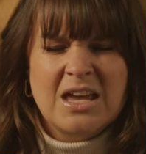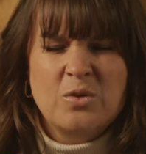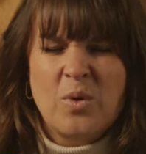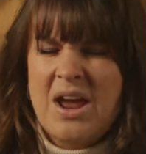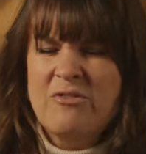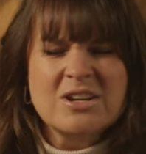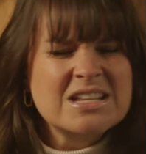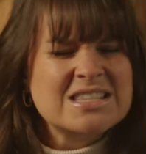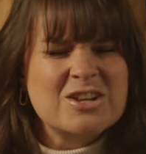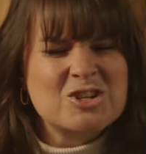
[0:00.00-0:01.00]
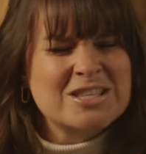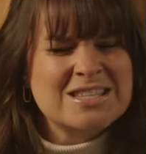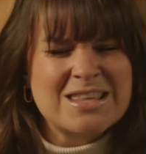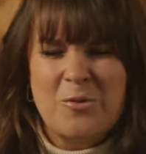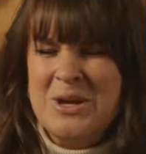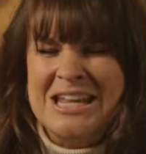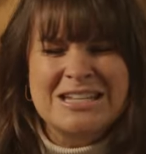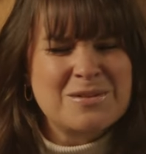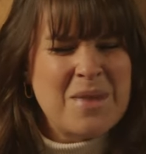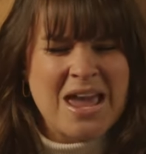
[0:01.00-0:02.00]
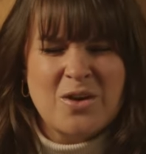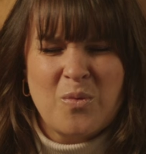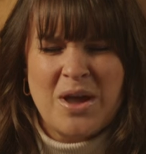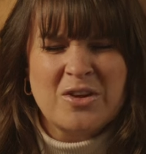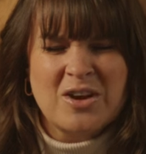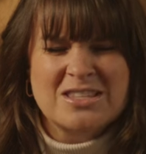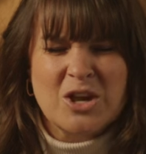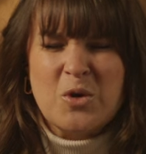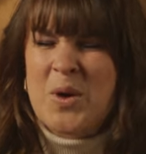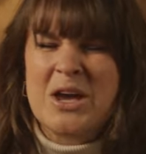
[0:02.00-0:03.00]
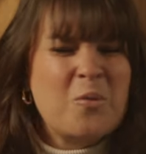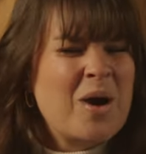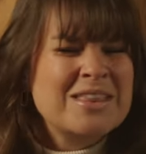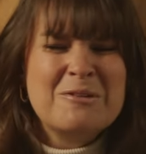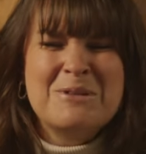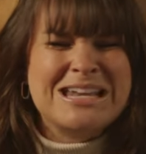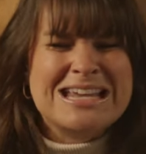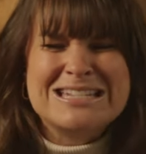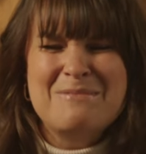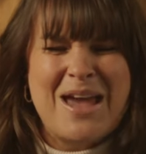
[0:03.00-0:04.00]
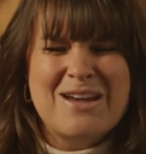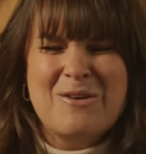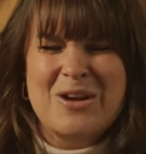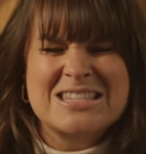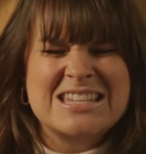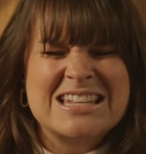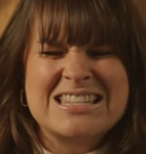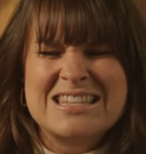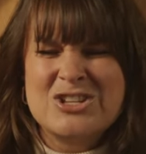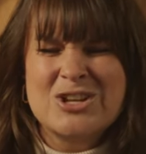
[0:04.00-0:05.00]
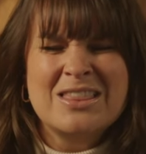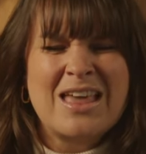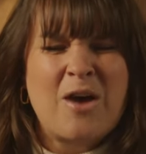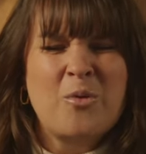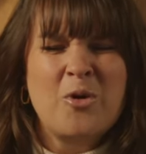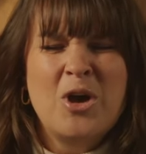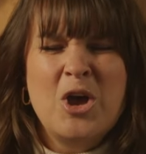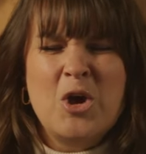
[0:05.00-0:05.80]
in whatever decisions that we need to make, whether it's a quick one that we need to make or it's a decision that will